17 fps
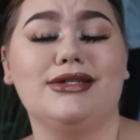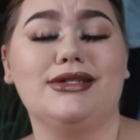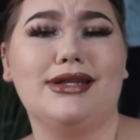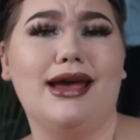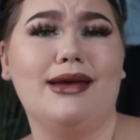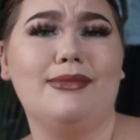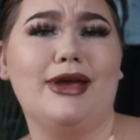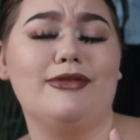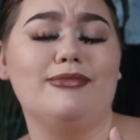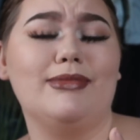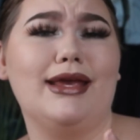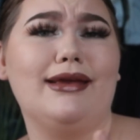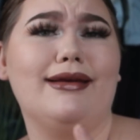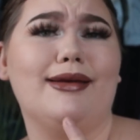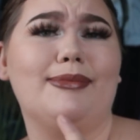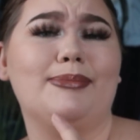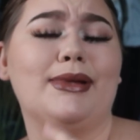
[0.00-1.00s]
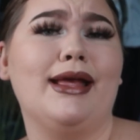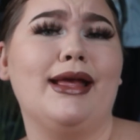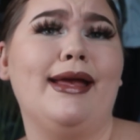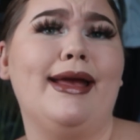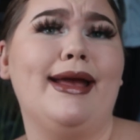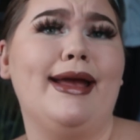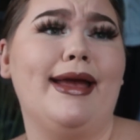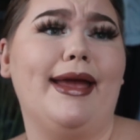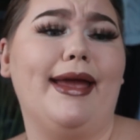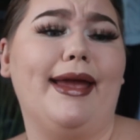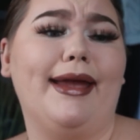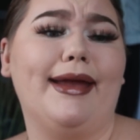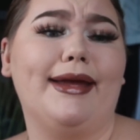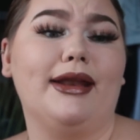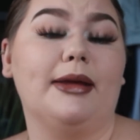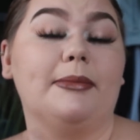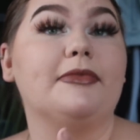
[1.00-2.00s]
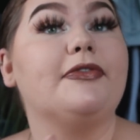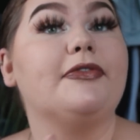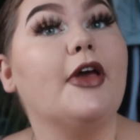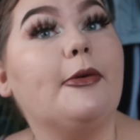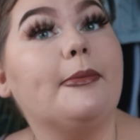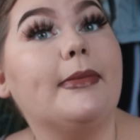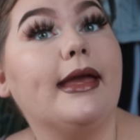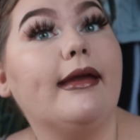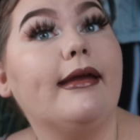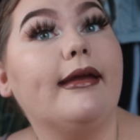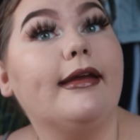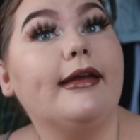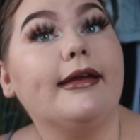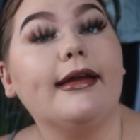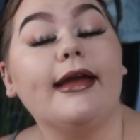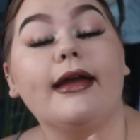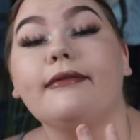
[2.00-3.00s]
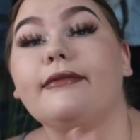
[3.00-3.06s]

each time I have makeup and I'm filming